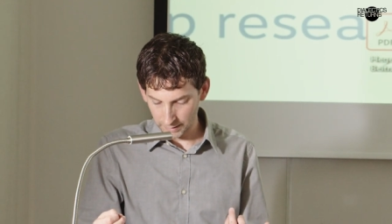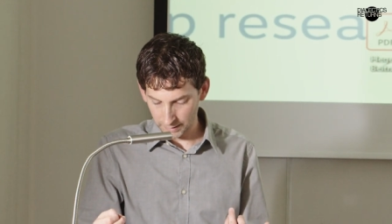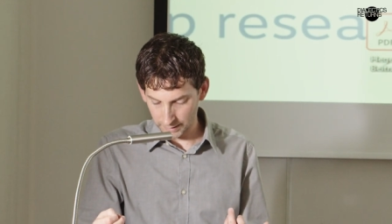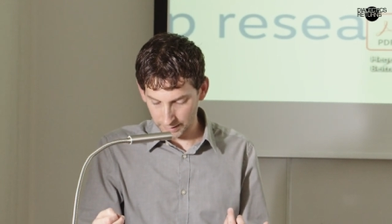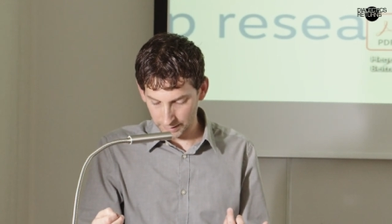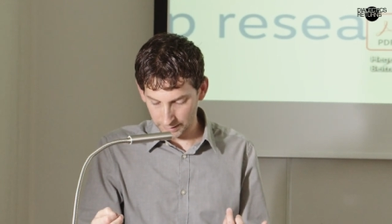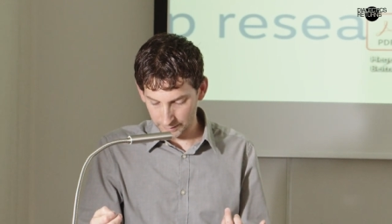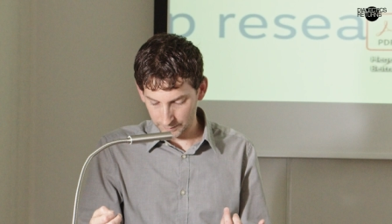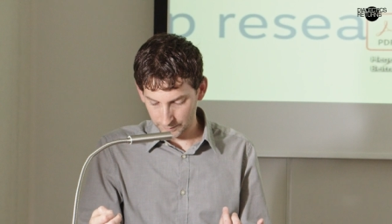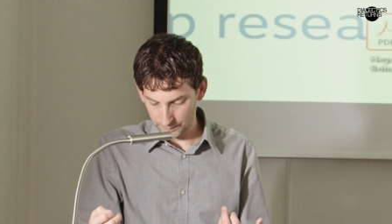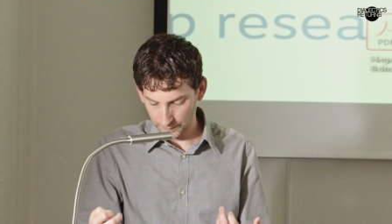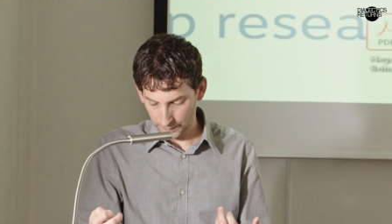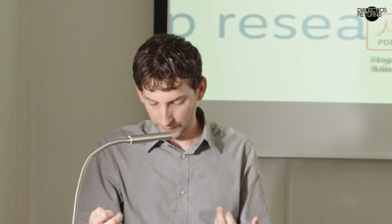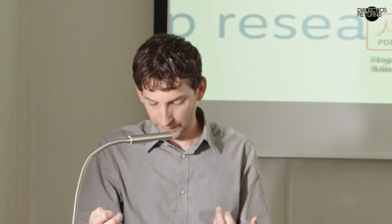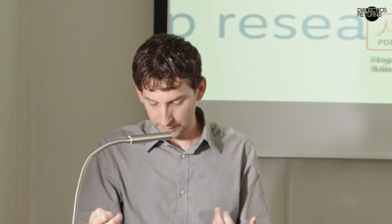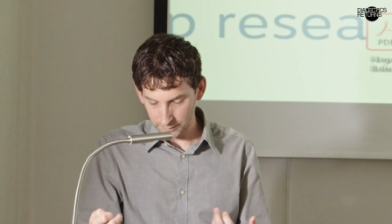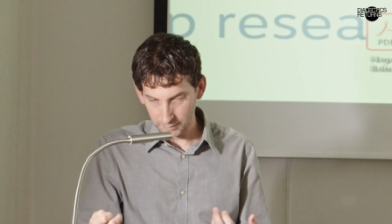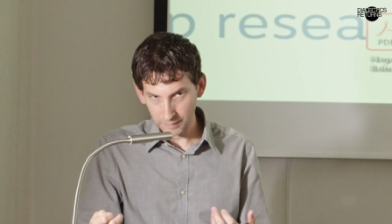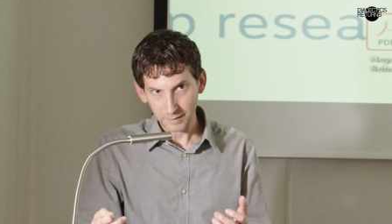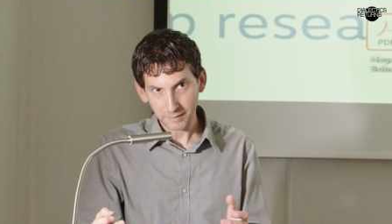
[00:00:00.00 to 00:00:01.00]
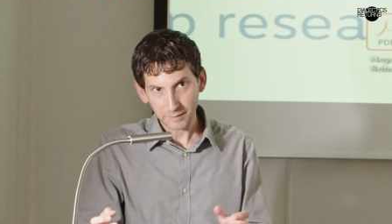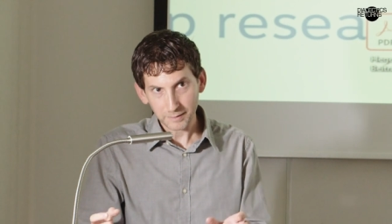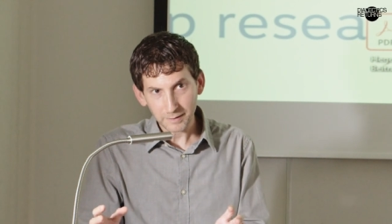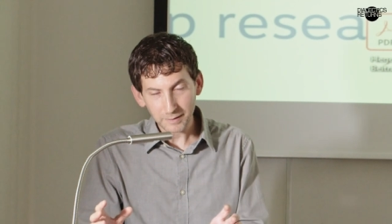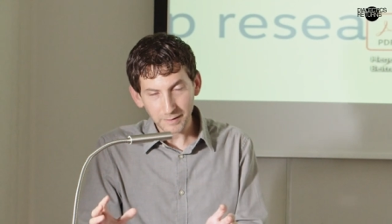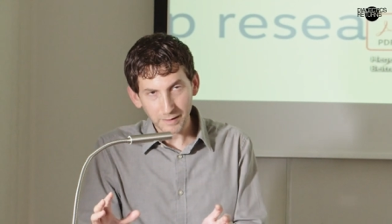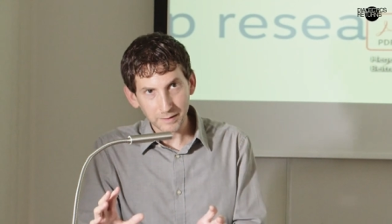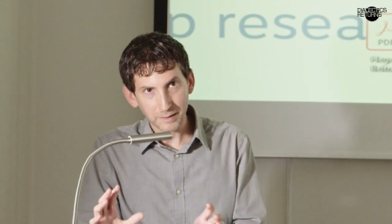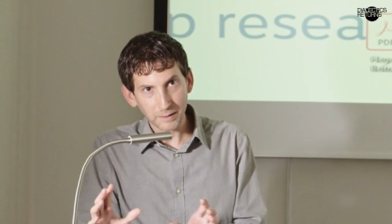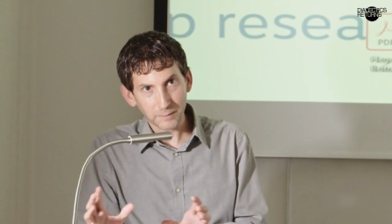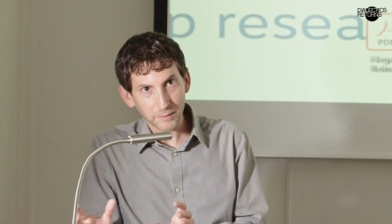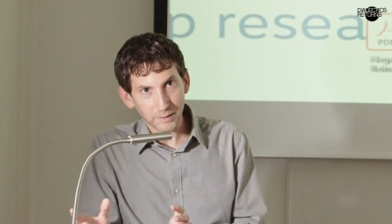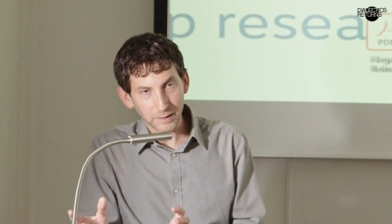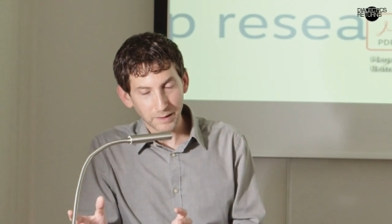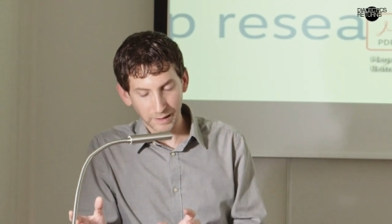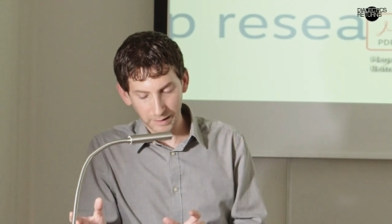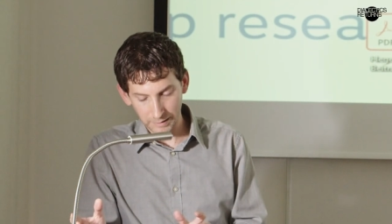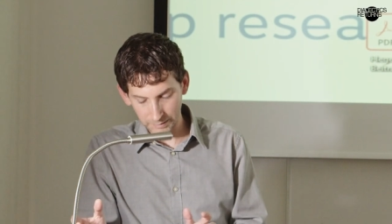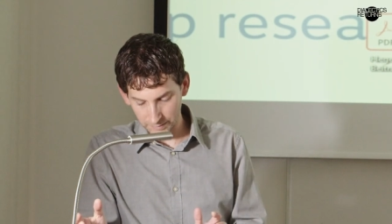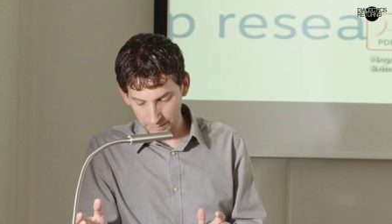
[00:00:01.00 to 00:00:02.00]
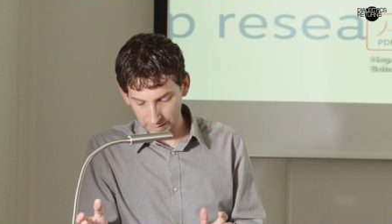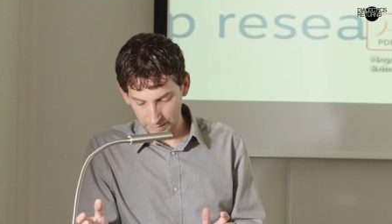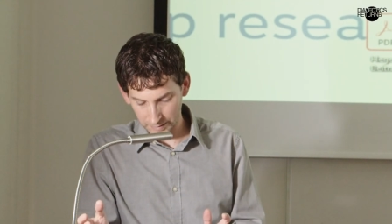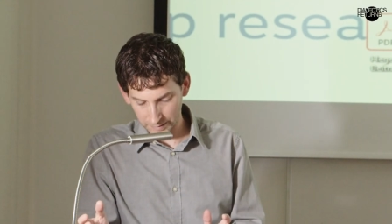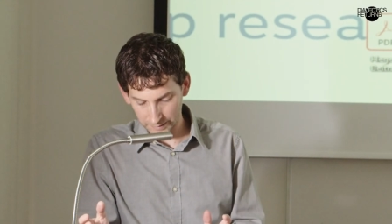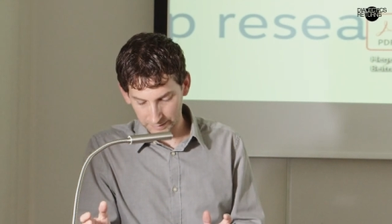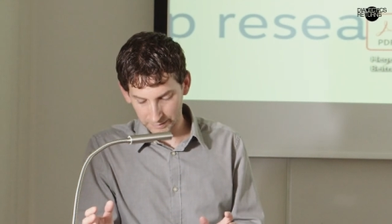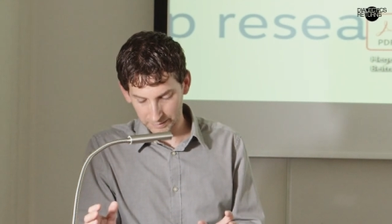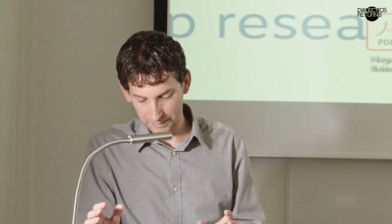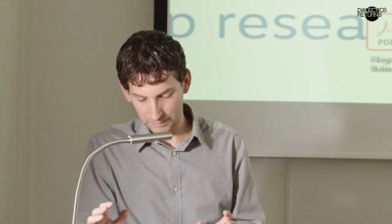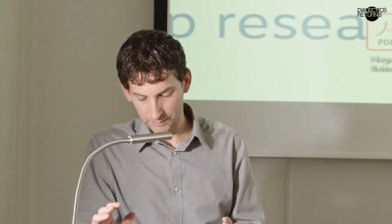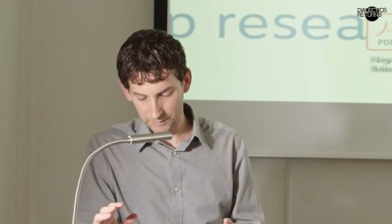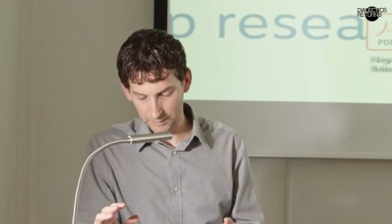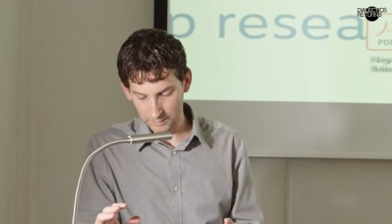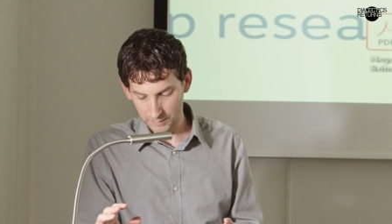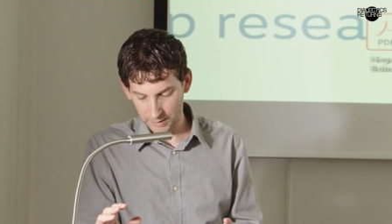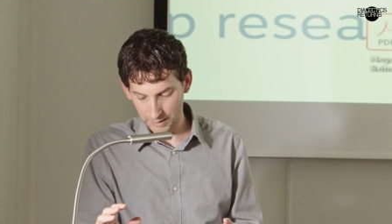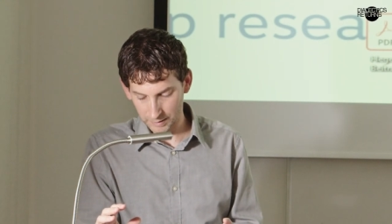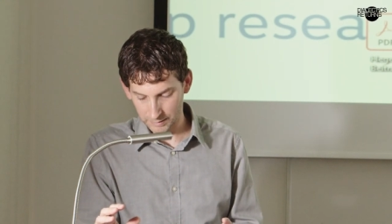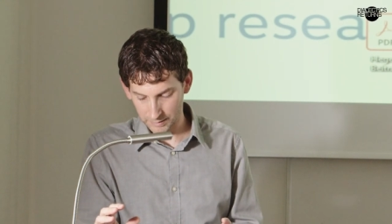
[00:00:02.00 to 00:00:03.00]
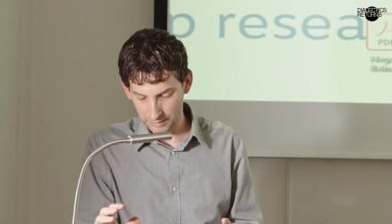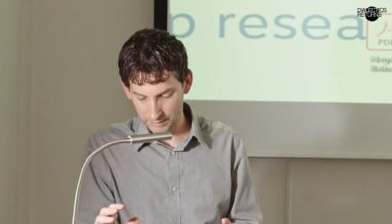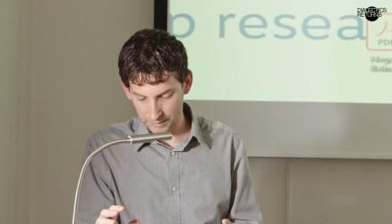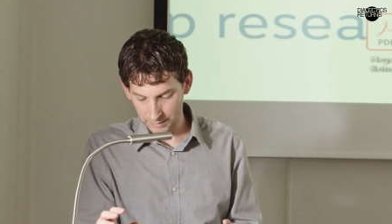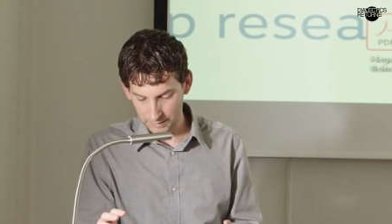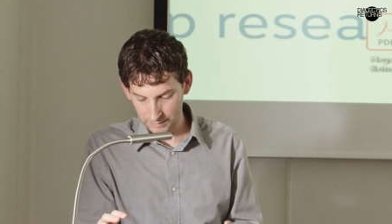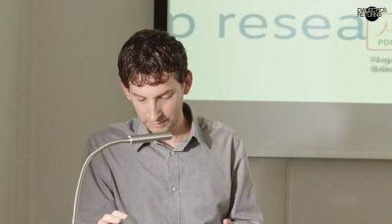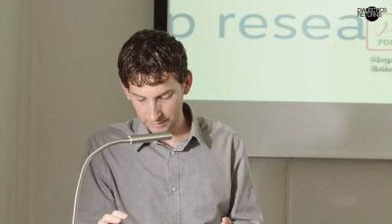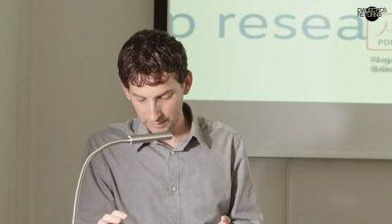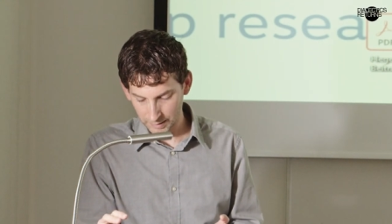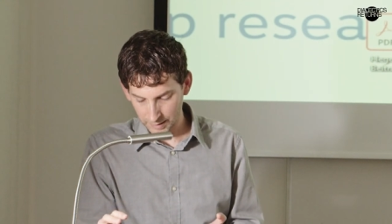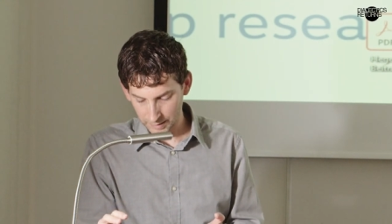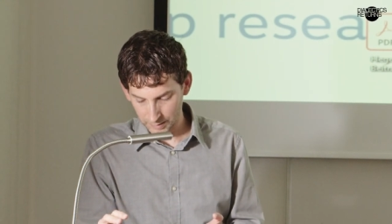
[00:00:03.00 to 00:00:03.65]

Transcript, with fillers: Um, so this is a different kind of lyricism from Kierkegaard's,